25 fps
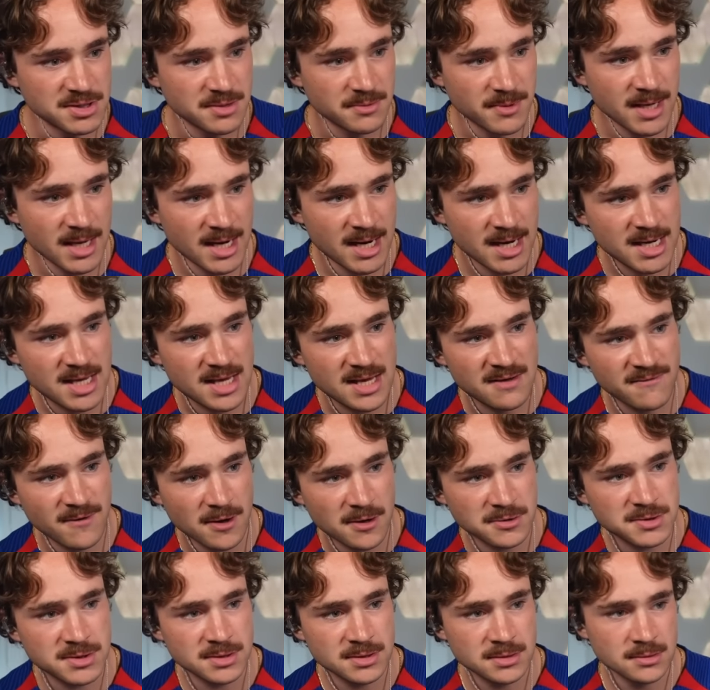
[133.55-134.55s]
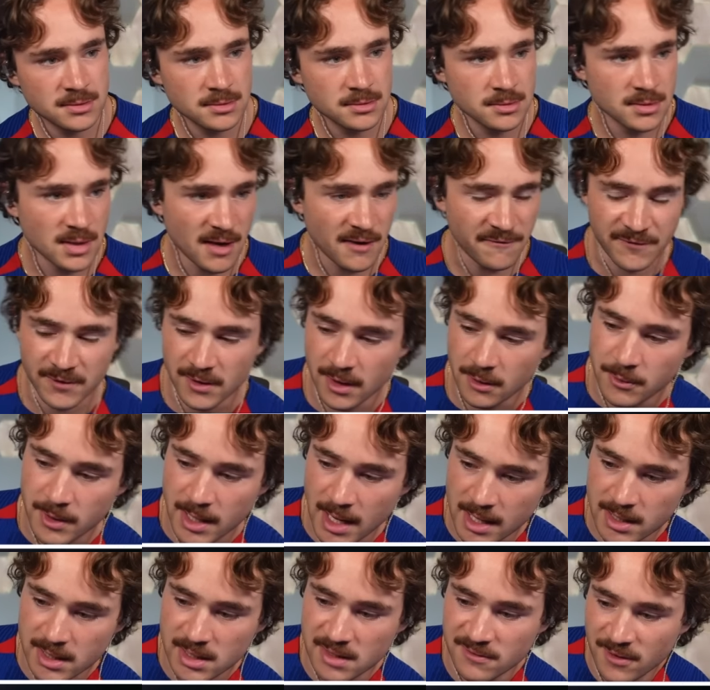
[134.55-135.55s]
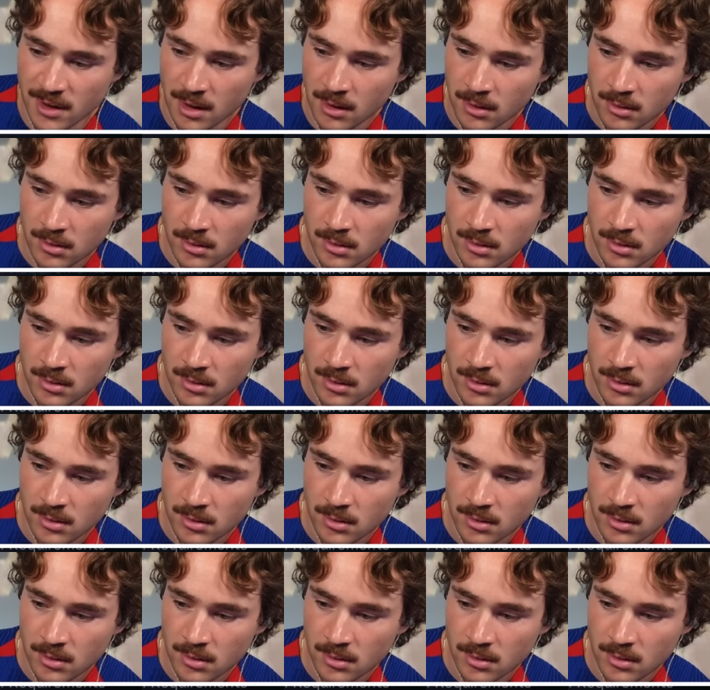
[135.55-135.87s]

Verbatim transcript: Did we get any Evos? I feel like we got an Evo.